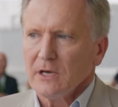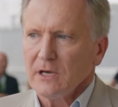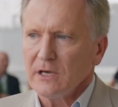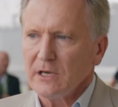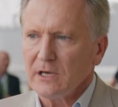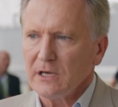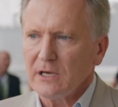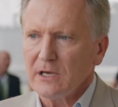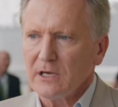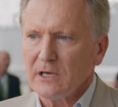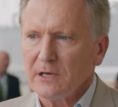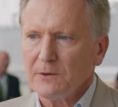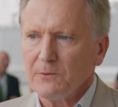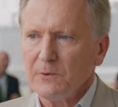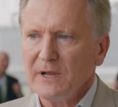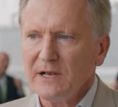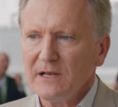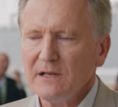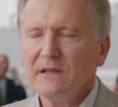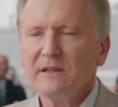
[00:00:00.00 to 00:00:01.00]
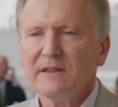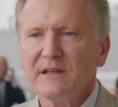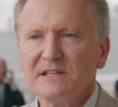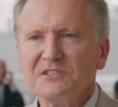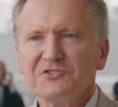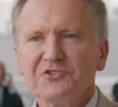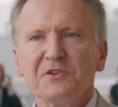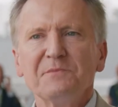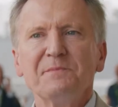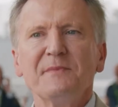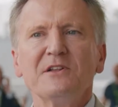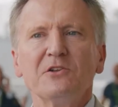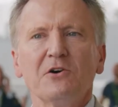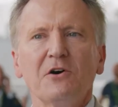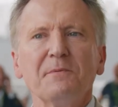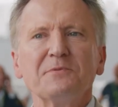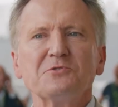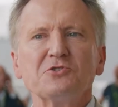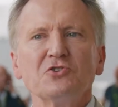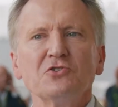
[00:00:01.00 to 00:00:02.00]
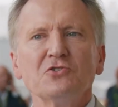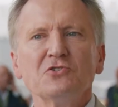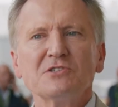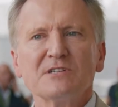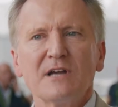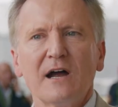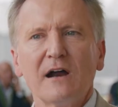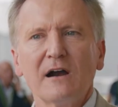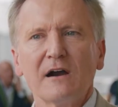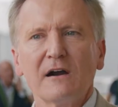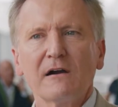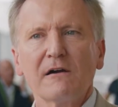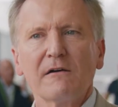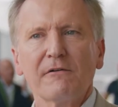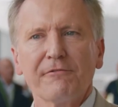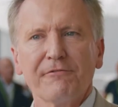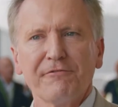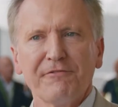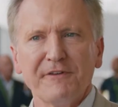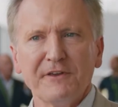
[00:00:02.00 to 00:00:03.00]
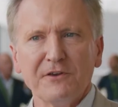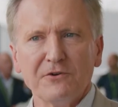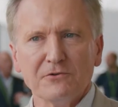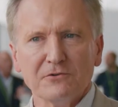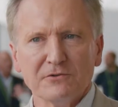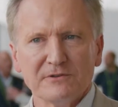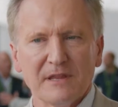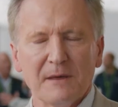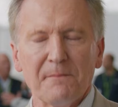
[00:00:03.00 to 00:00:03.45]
the treatment options are few.